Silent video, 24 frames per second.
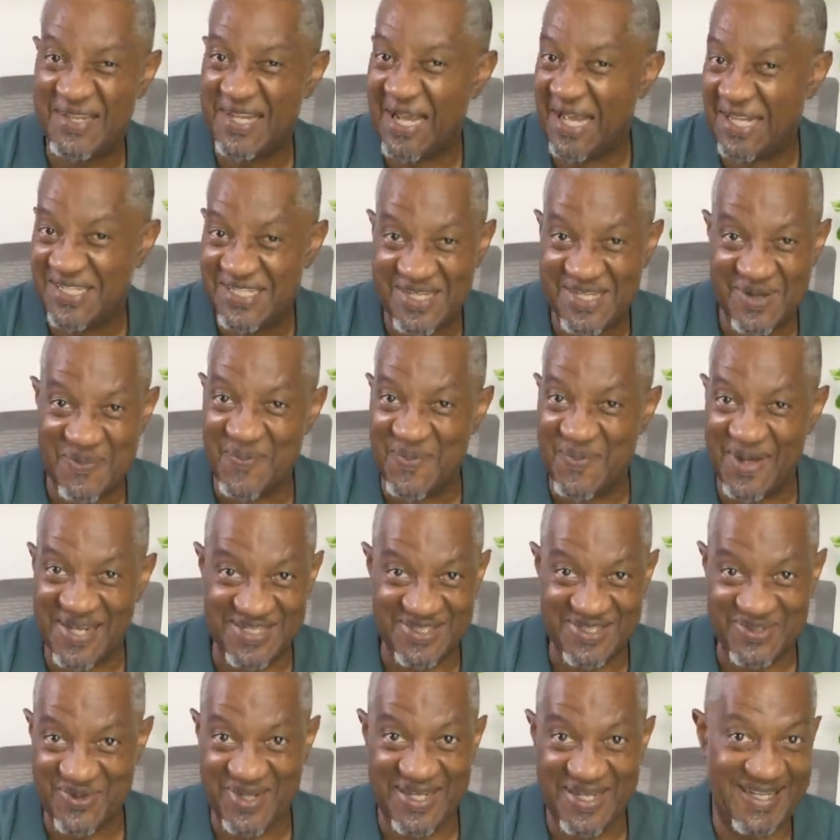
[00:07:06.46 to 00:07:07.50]
That's the
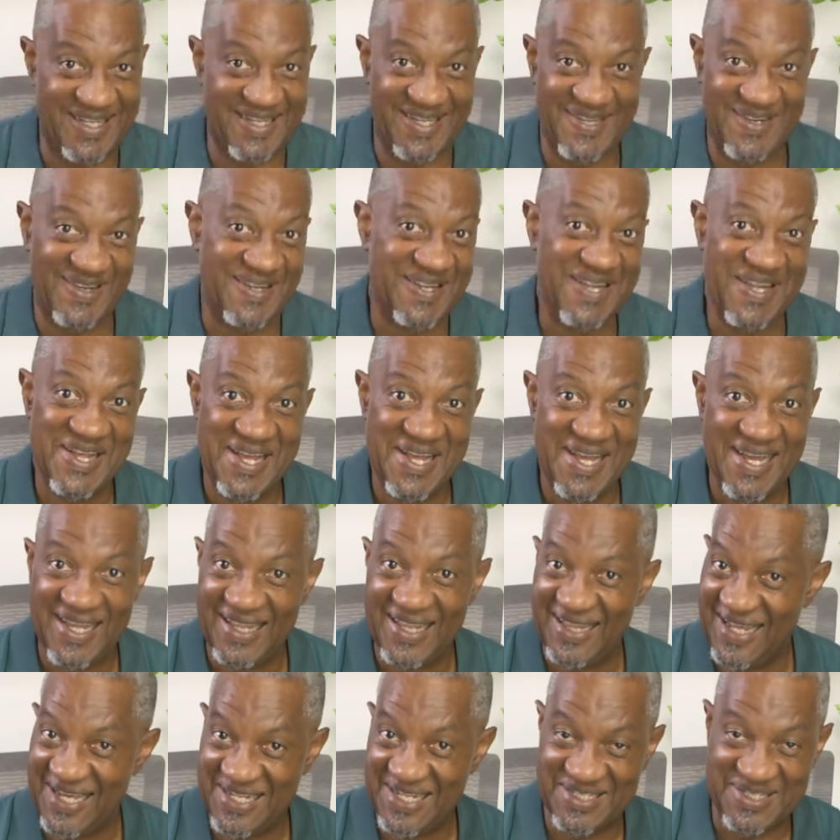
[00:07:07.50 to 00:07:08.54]
best way I can.
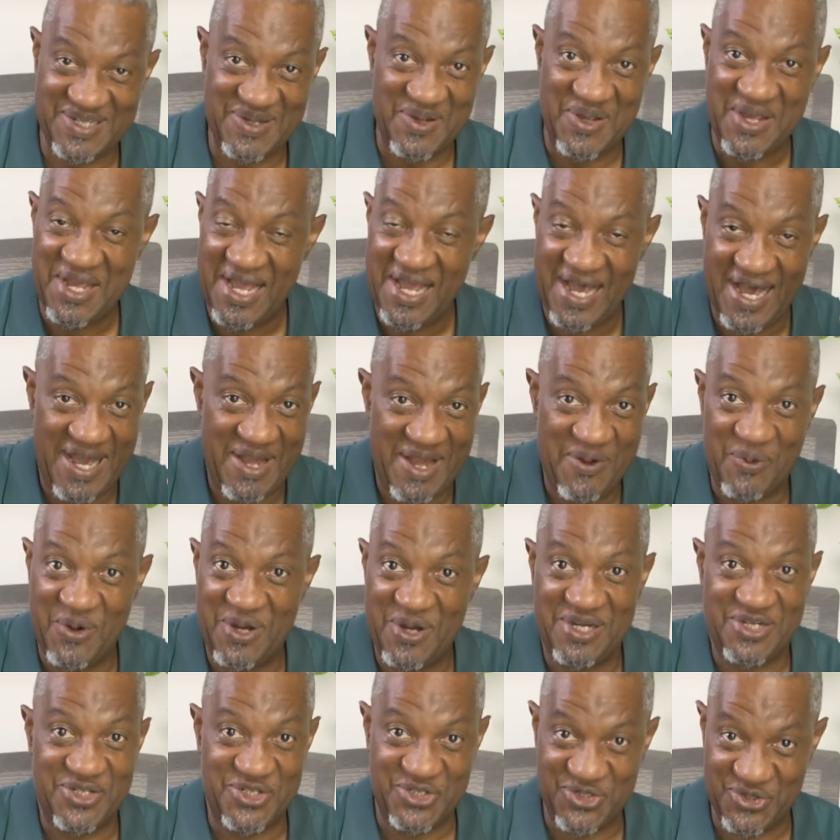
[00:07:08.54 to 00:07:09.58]
That's the. I
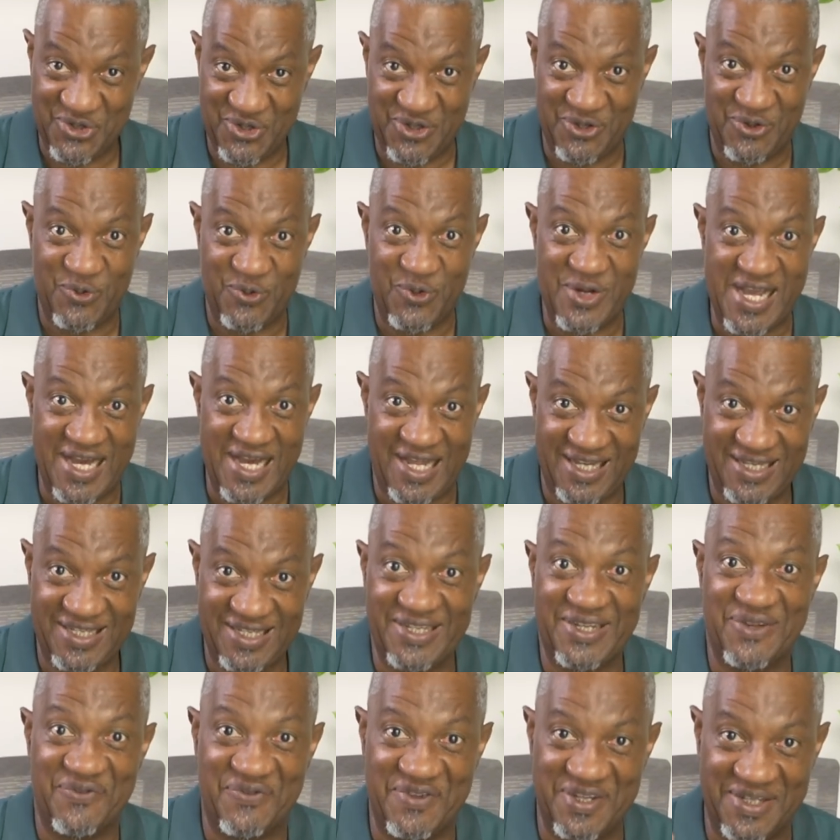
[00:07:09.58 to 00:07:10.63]
want to show you the
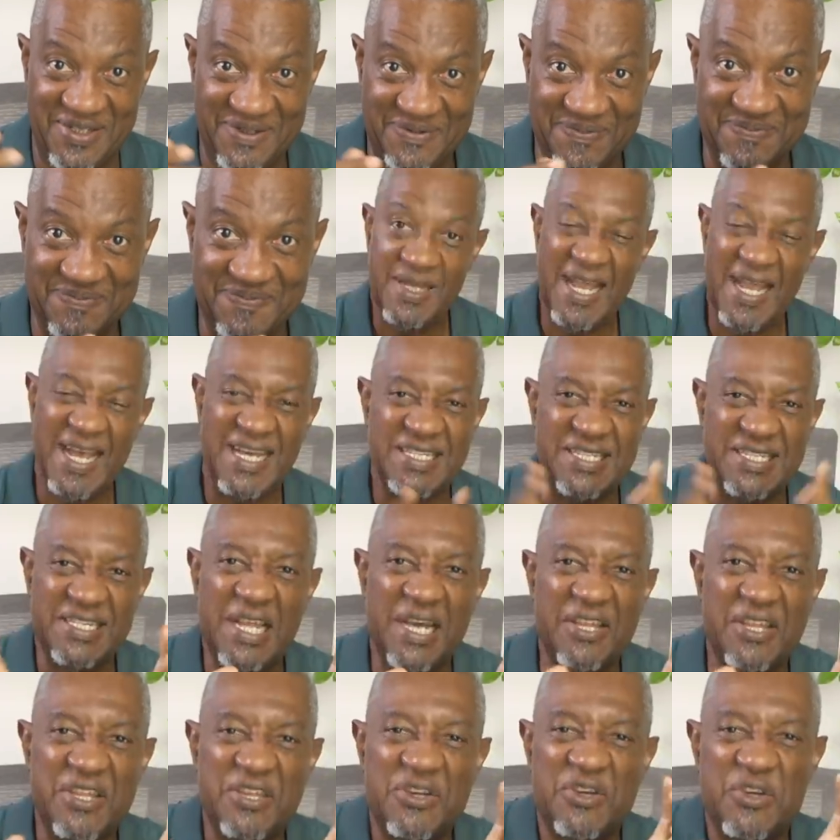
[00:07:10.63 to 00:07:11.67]
reality of it. it has
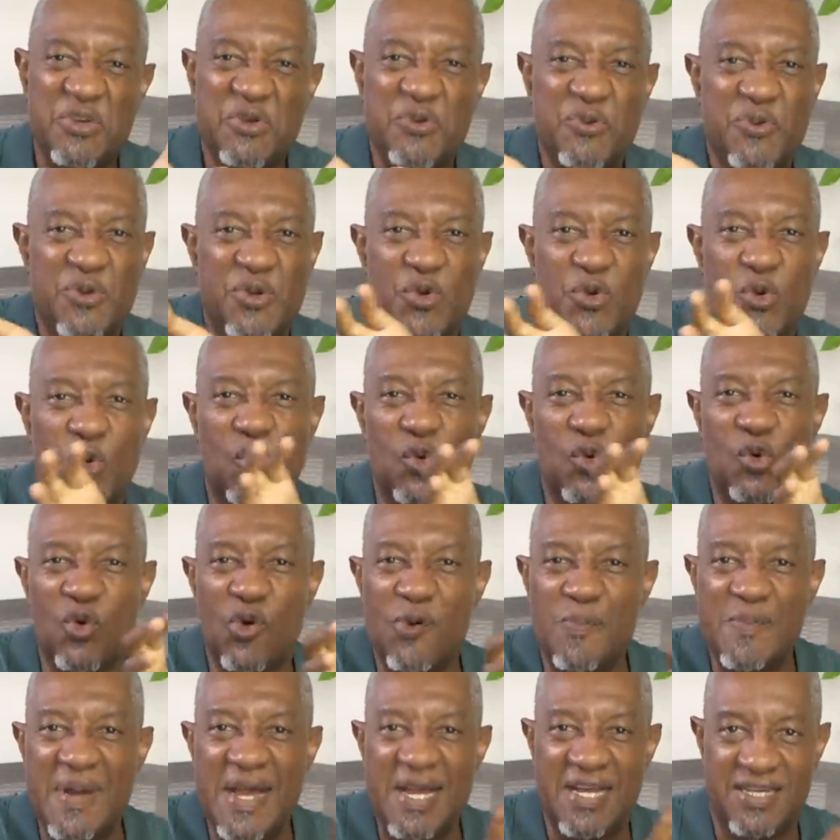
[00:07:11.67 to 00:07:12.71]
nothing to do with
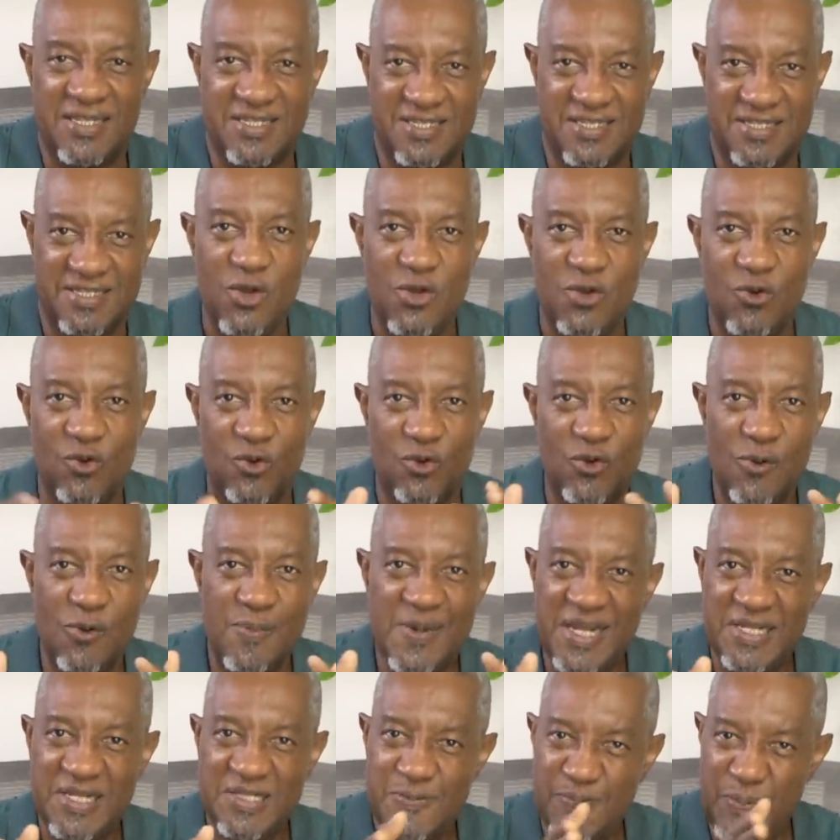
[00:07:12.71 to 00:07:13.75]
romance.
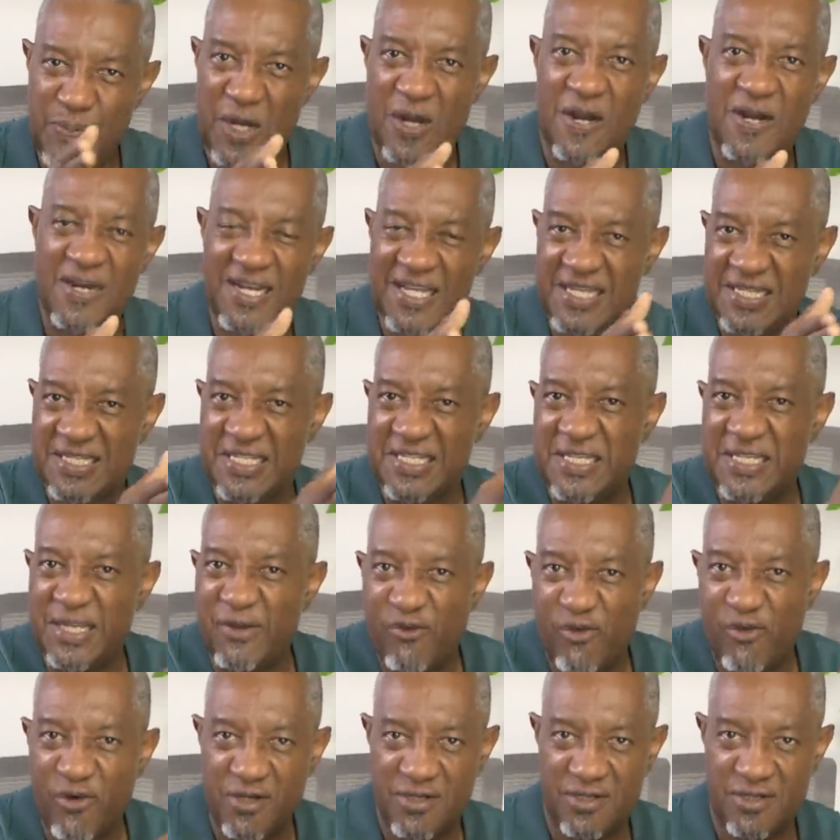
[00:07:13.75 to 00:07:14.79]
Romance part that's
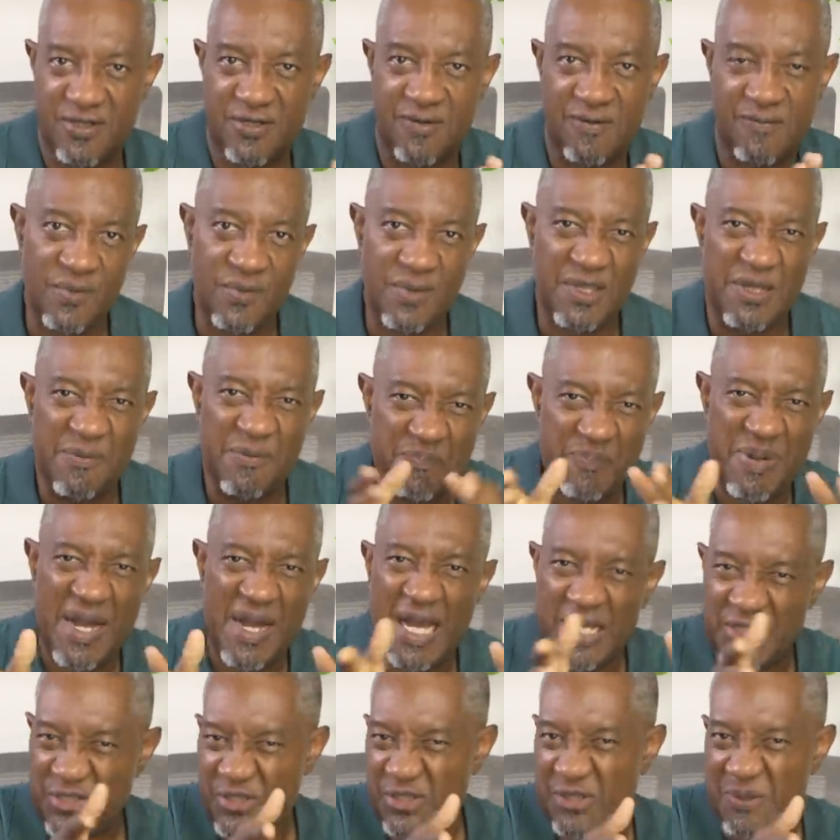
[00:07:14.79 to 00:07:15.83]
different. The
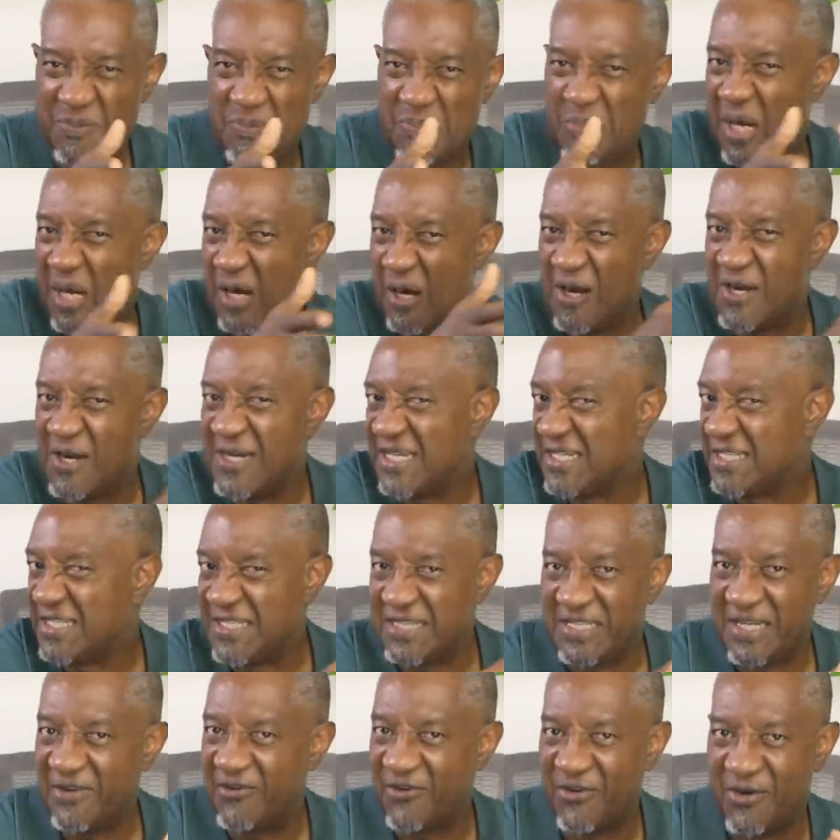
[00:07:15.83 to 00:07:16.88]
passion part that's
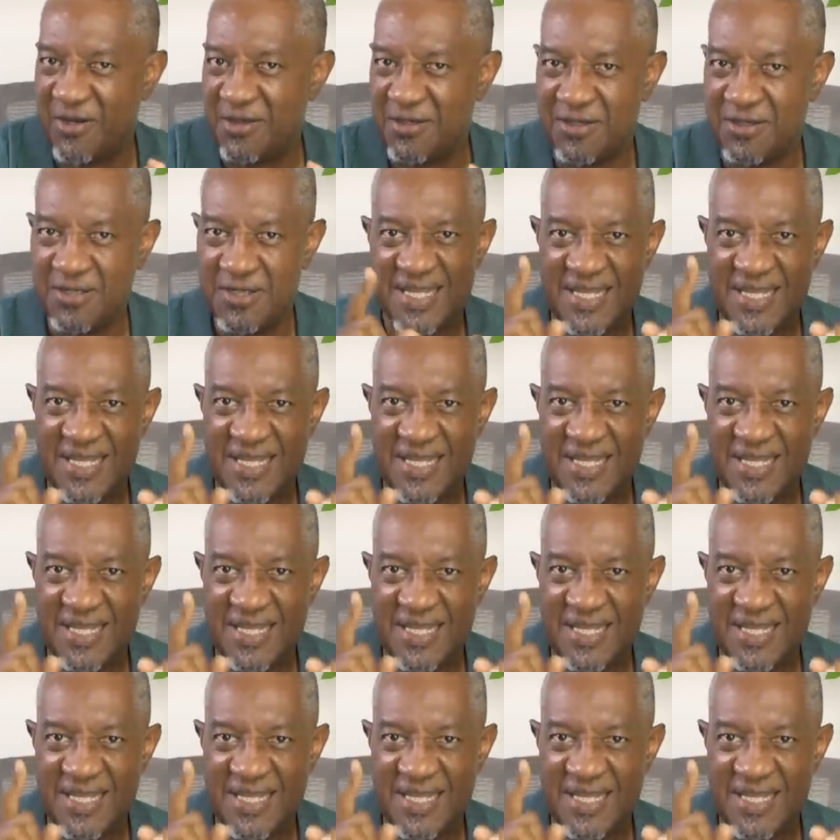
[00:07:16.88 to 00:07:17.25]
different.